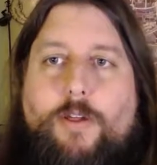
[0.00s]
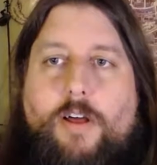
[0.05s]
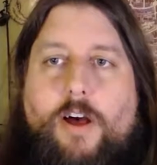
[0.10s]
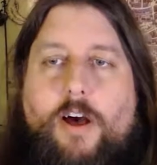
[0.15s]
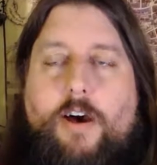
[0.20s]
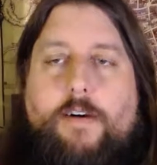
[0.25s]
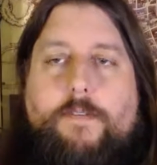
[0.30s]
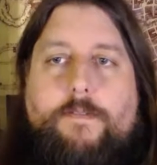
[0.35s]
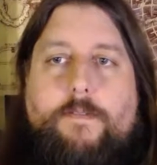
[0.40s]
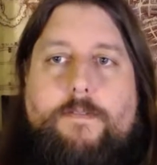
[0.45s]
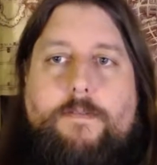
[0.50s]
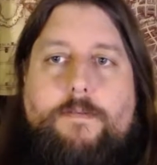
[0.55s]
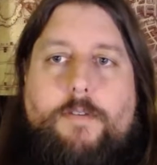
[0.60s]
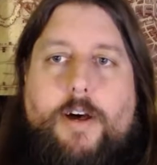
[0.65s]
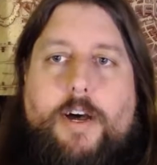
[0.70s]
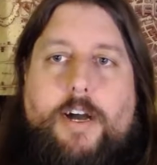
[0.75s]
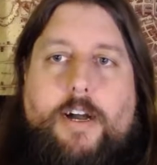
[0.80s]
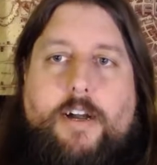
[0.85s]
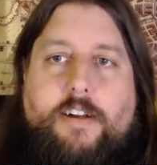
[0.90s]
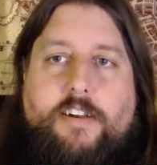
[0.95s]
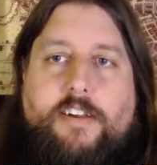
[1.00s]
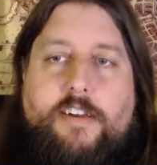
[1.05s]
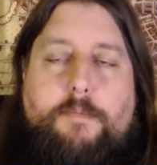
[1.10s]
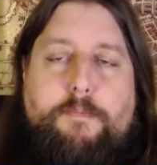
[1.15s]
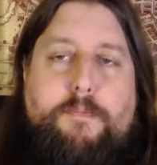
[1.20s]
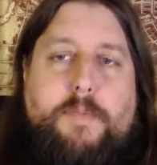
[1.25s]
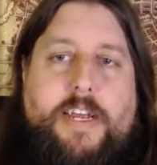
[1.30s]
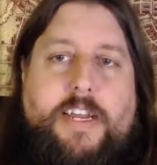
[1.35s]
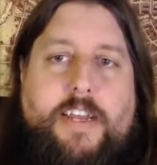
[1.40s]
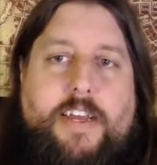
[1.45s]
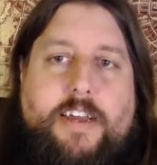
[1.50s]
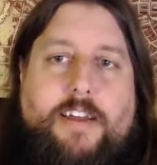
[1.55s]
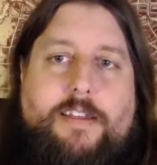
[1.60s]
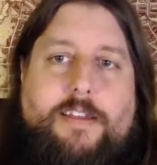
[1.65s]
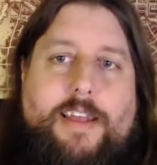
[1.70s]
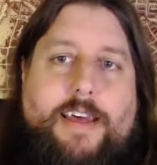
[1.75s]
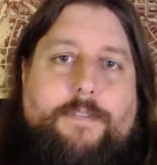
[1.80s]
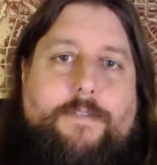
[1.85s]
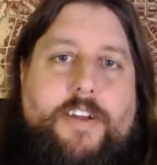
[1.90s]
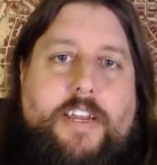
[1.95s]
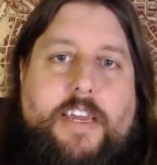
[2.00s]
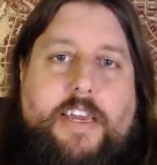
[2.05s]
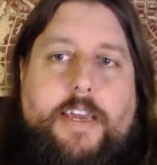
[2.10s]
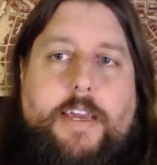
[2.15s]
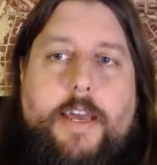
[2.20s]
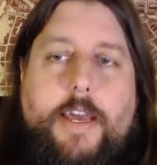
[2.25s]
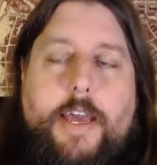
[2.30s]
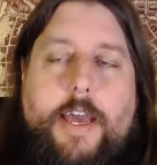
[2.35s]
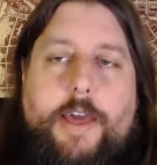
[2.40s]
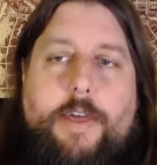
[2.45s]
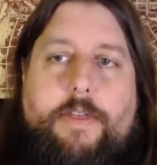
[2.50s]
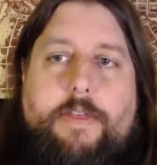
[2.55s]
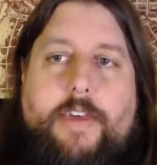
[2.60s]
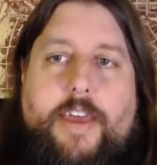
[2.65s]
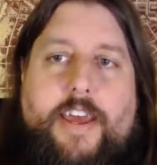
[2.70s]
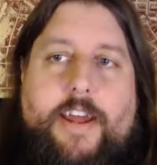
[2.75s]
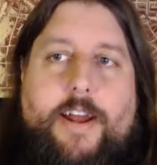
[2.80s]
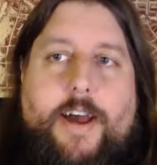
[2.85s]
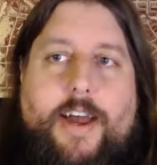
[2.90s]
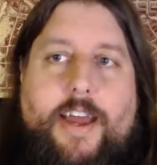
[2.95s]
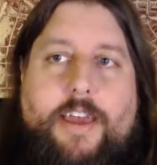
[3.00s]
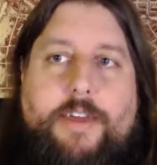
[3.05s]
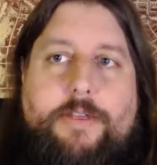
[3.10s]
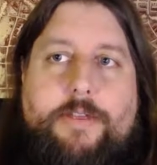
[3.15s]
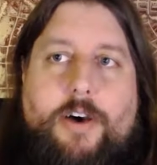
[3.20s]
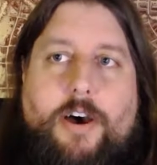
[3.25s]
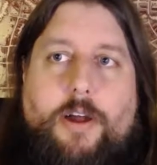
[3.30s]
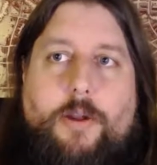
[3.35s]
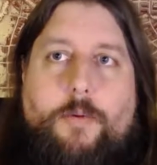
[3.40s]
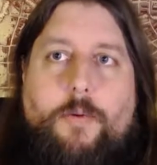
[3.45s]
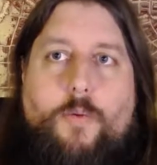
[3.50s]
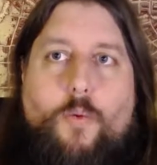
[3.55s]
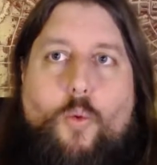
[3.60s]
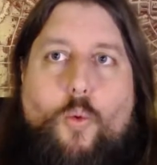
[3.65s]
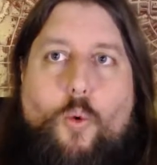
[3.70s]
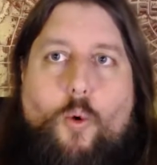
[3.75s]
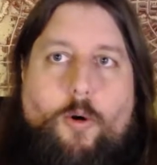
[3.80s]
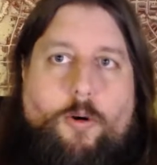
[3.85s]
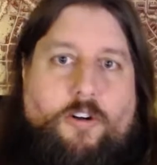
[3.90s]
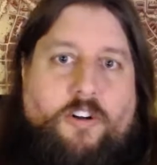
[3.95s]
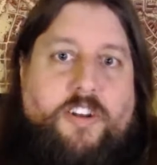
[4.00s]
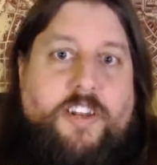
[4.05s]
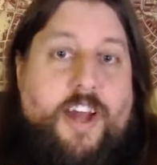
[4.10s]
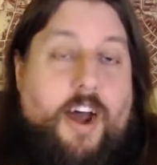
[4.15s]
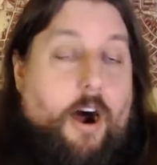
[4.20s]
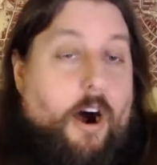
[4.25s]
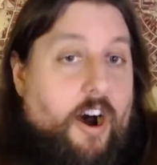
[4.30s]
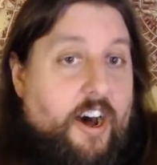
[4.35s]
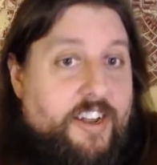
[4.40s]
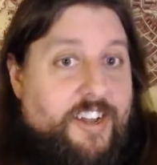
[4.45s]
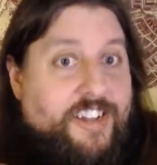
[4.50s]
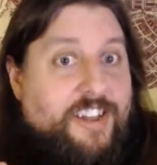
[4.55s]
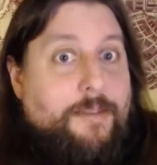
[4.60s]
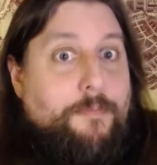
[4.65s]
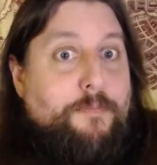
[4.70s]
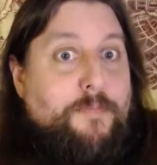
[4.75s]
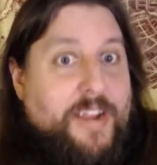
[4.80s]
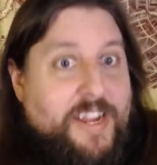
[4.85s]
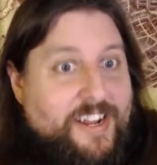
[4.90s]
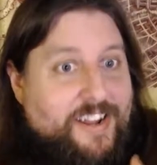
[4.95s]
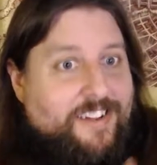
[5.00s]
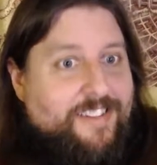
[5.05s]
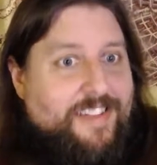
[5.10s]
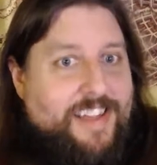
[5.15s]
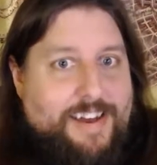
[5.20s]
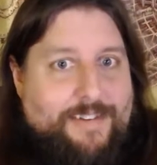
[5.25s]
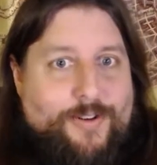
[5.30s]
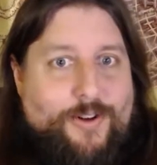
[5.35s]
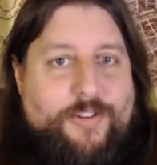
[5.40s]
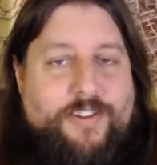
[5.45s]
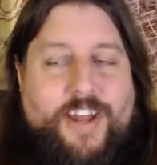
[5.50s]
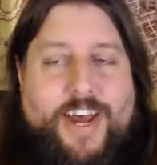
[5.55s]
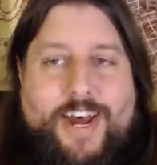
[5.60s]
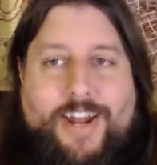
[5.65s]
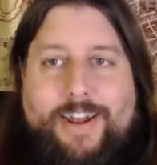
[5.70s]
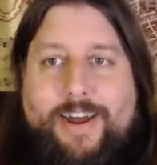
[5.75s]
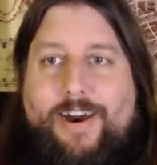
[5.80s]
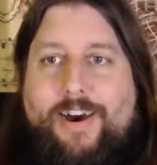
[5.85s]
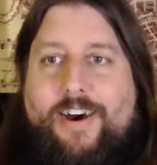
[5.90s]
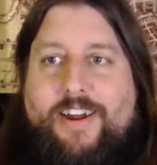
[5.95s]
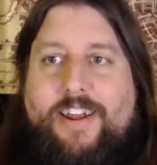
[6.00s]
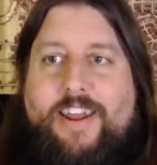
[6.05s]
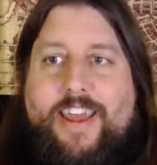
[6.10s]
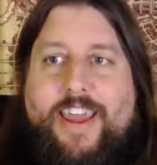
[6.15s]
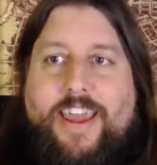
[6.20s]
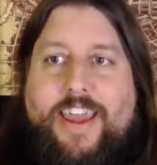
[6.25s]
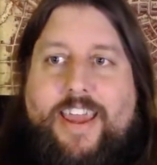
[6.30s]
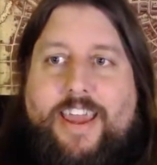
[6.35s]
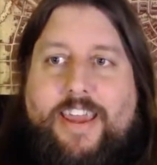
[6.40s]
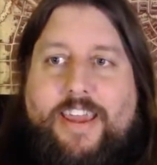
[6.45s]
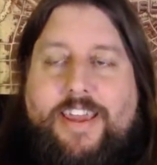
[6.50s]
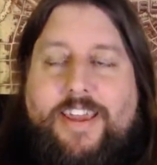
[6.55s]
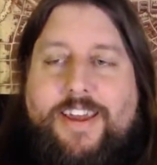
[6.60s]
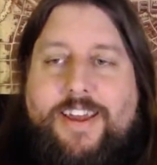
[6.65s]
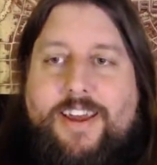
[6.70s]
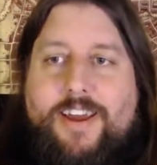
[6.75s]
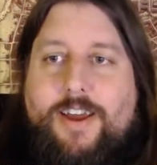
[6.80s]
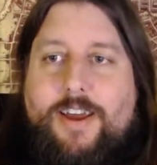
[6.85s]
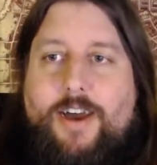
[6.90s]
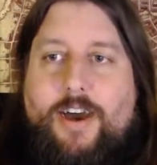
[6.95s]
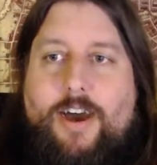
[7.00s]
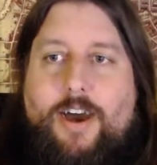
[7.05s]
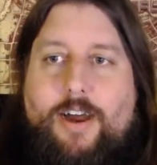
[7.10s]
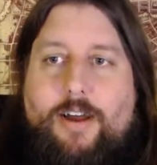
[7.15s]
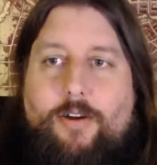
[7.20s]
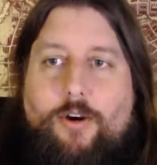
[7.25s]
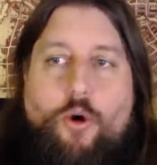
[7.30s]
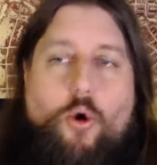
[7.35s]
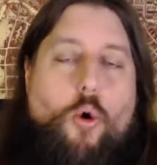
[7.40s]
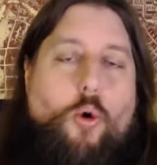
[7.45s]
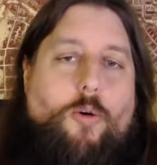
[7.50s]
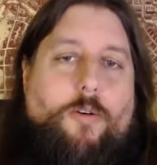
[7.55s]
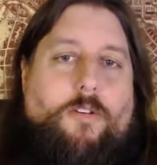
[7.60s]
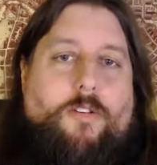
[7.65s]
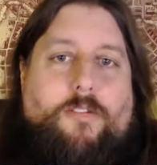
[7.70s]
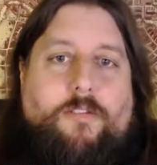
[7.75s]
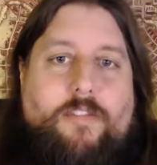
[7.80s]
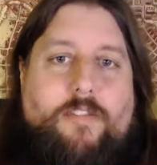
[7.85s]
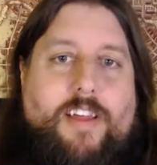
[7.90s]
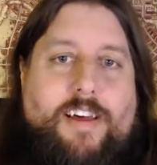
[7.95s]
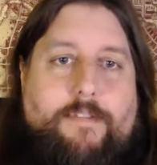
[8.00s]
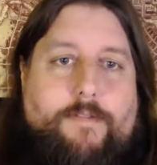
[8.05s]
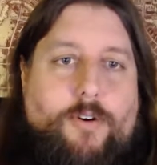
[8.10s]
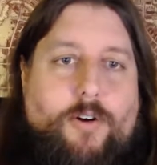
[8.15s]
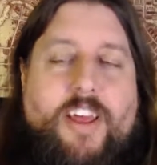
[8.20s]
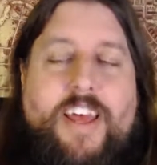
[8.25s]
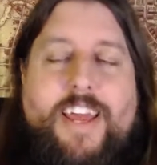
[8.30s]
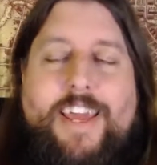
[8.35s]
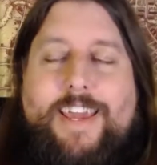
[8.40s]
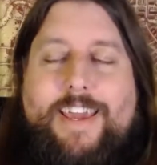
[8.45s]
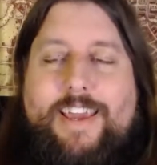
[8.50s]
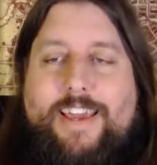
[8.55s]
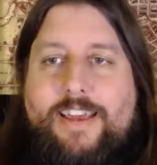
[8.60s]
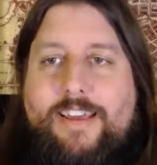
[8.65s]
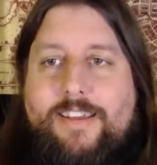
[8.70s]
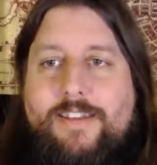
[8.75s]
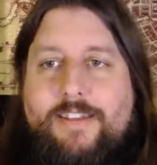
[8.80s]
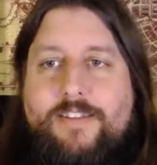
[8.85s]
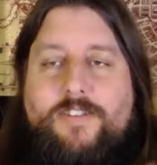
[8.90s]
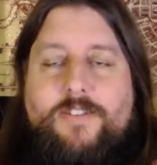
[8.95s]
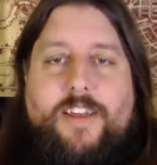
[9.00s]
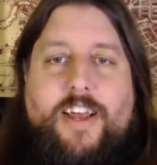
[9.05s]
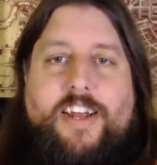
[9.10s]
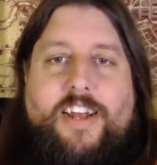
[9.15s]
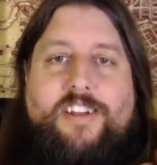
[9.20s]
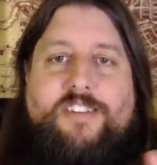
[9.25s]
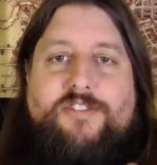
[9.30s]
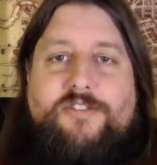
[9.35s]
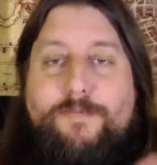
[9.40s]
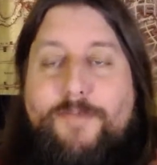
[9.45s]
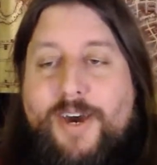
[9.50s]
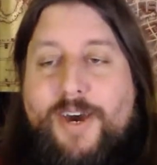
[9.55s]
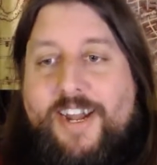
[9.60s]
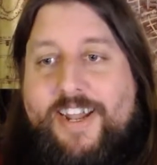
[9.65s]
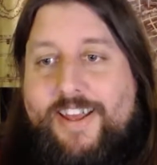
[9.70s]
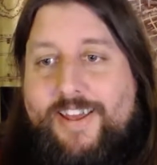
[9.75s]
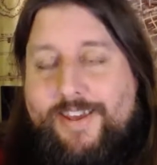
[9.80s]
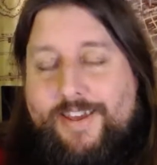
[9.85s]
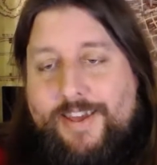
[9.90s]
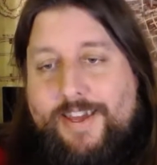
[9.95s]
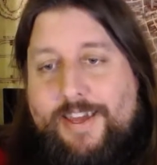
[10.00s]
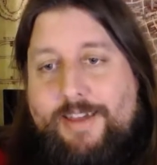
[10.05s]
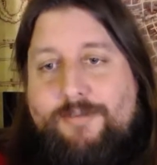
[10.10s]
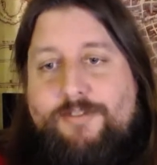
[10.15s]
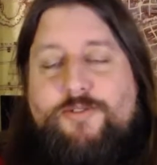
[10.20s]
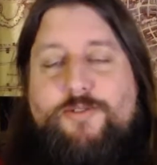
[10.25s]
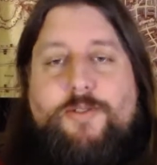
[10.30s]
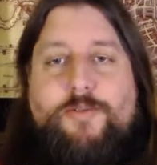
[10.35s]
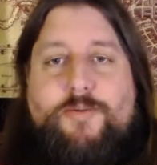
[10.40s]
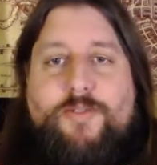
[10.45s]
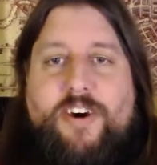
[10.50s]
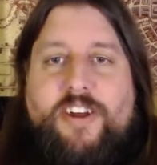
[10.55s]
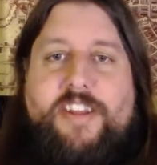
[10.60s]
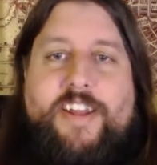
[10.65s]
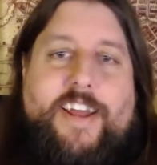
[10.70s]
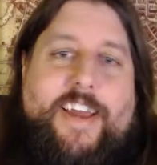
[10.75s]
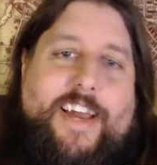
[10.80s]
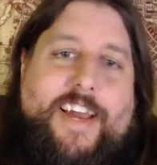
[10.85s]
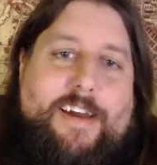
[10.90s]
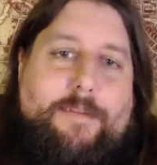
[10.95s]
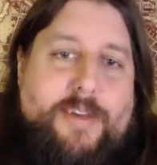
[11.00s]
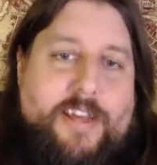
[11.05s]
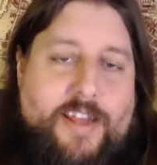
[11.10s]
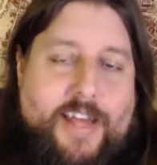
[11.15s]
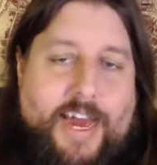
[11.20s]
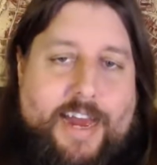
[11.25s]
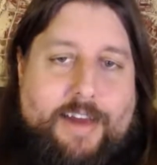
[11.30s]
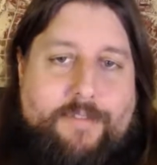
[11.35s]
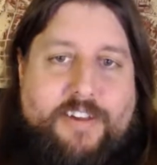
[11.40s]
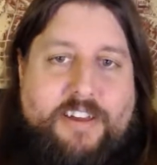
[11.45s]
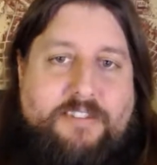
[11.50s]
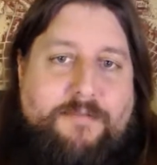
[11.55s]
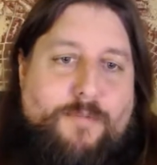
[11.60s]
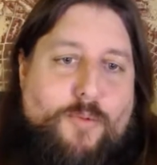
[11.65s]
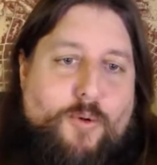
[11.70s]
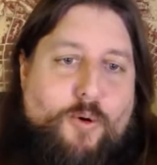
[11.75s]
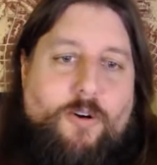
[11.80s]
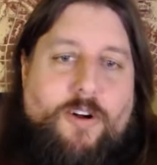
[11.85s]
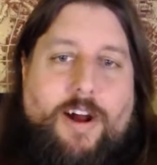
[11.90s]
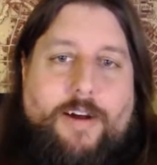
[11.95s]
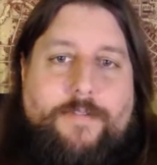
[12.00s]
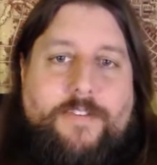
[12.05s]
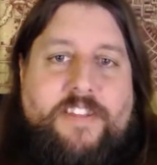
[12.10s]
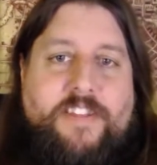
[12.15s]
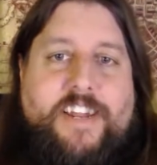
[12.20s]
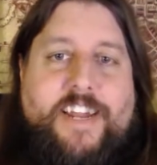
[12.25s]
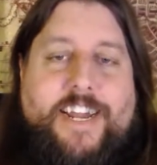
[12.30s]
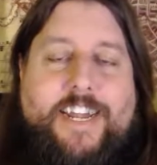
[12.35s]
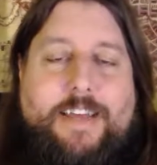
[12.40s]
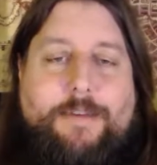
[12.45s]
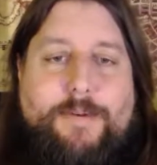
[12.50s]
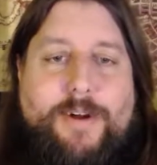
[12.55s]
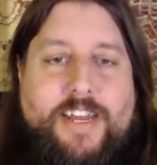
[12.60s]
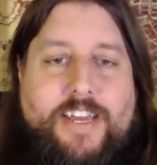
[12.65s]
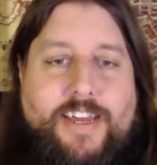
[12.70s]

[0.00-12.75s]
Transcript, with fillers: of uh, comedic levity that I thought worked on a comedic level, not on a uh, horror level in the slightest, but he was the one that had me laughing more often than anybody